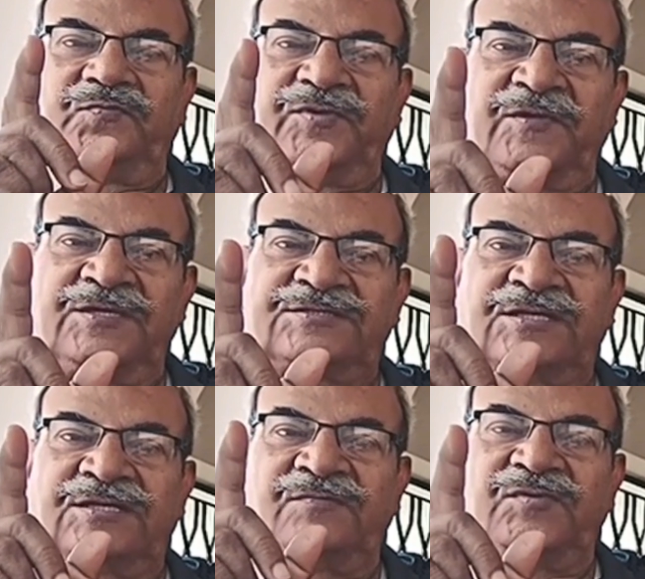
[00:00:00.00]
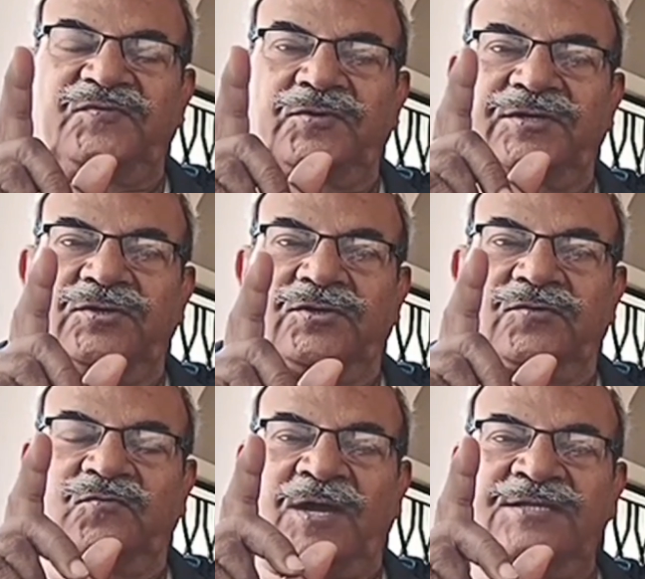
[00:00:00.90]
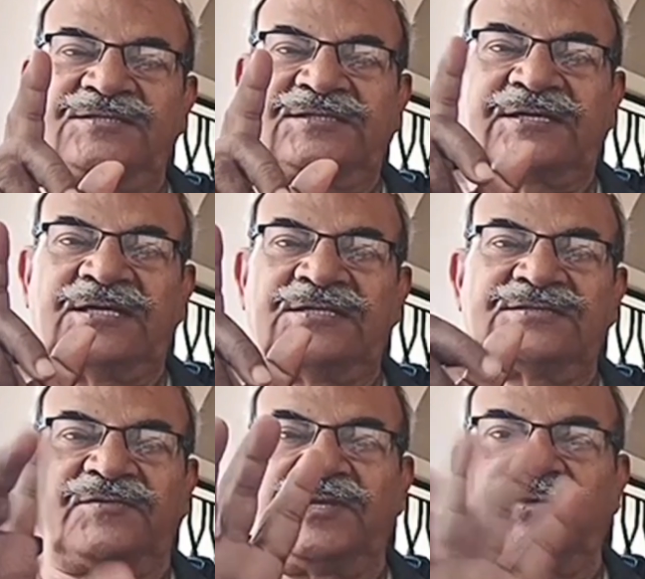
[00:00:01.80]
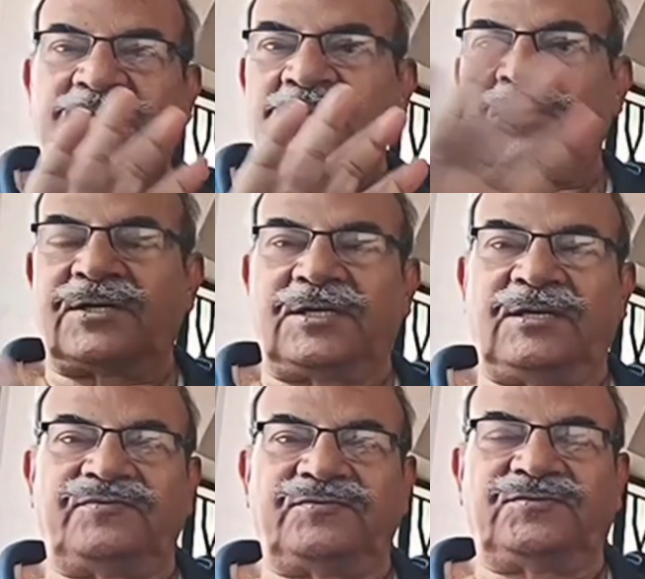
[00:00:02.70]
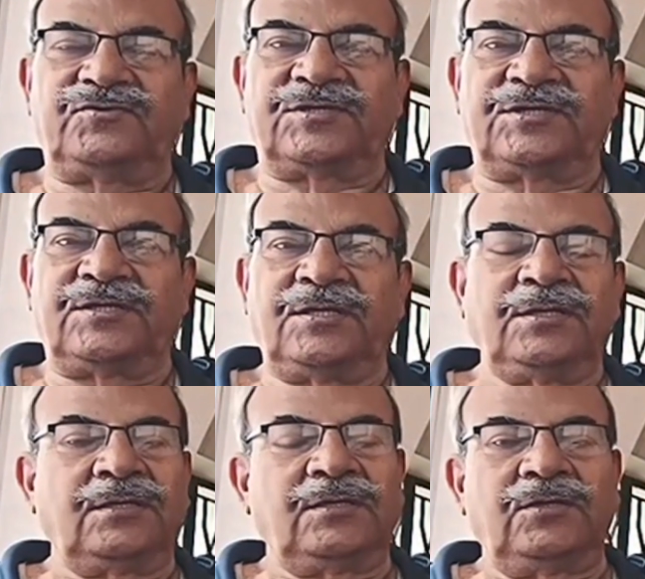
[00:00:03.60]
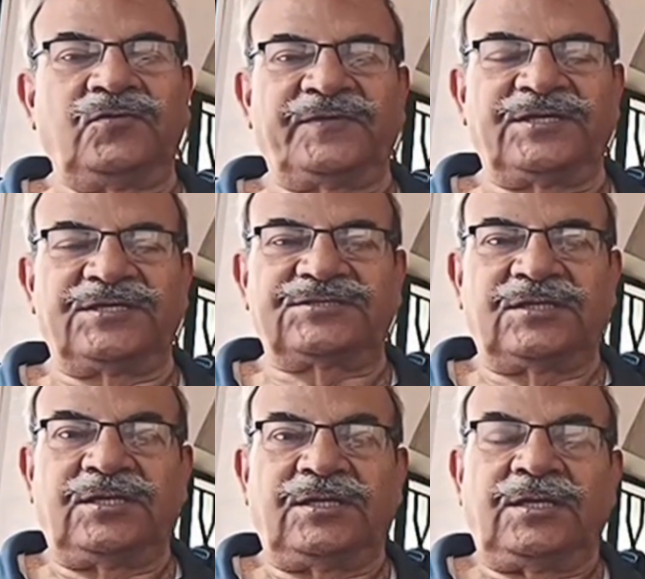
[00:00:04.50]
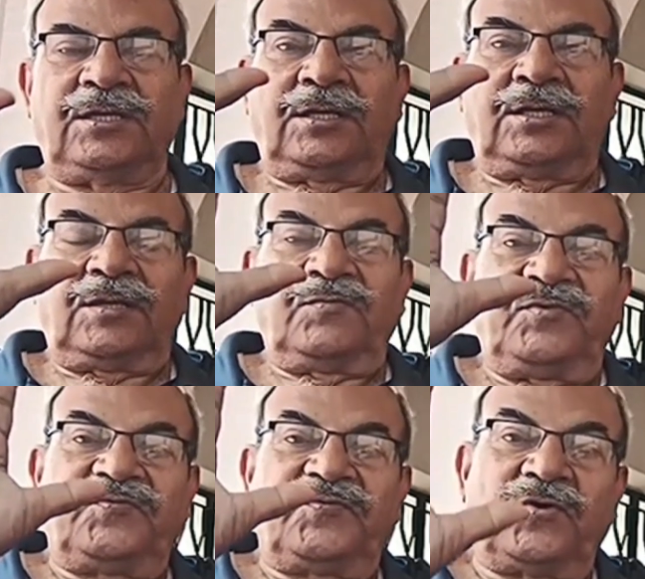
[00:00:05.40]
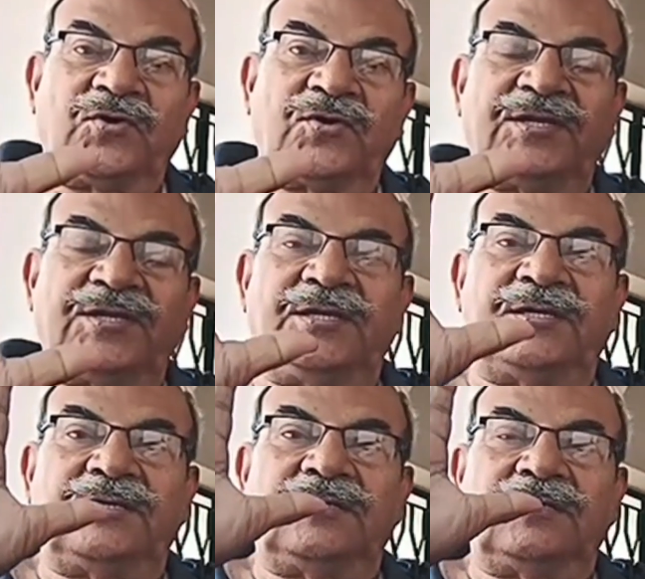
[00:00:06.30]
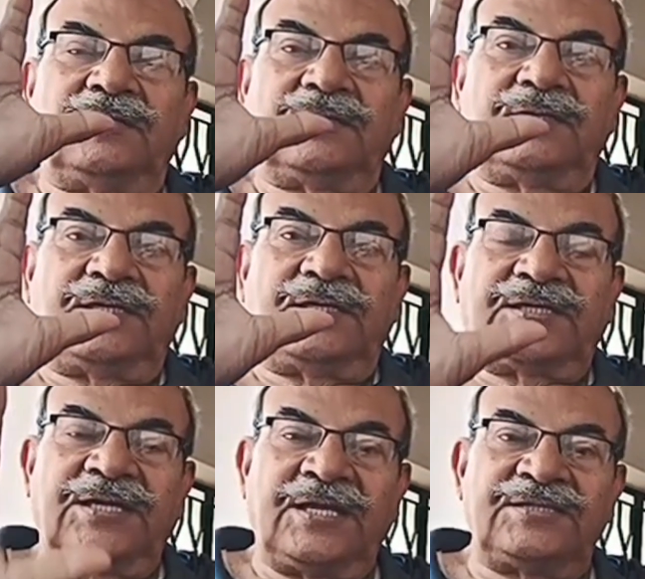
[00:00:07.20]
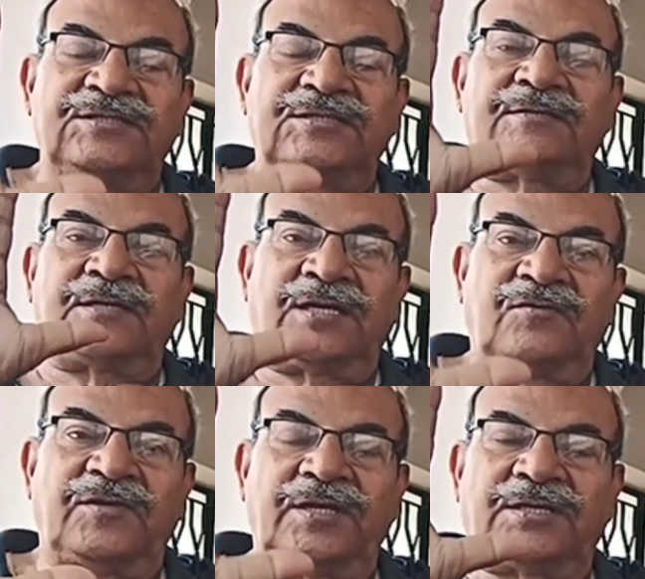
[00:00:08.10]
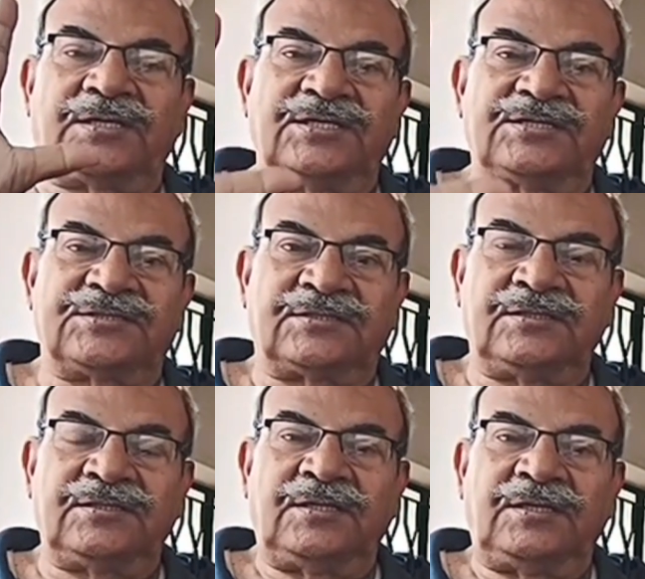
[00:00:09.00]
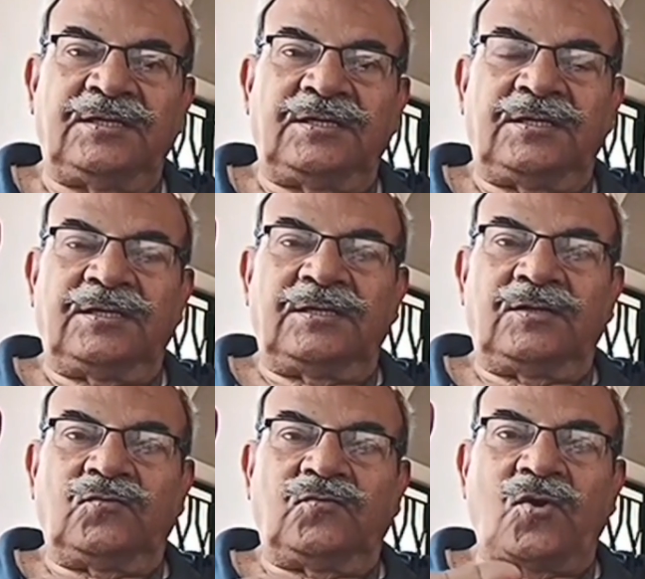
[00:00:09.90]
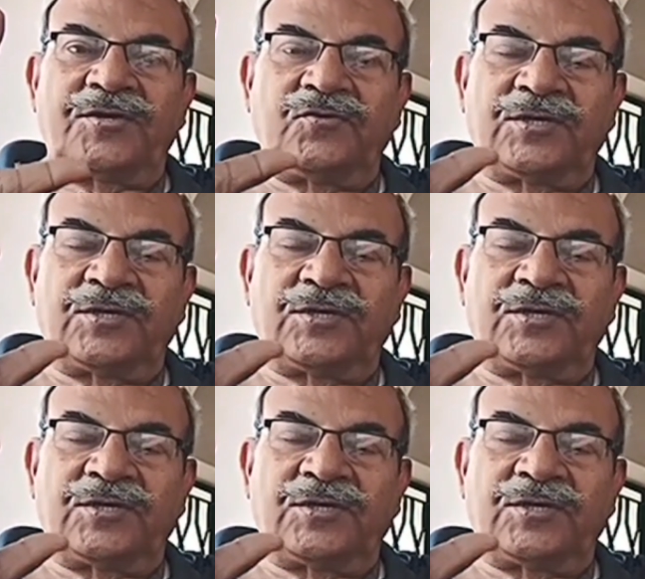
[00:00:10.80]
Prevention before cure. Once it runs away, you cannot help. Kuch nahi. You are finished. Before it attains the runaway condition, what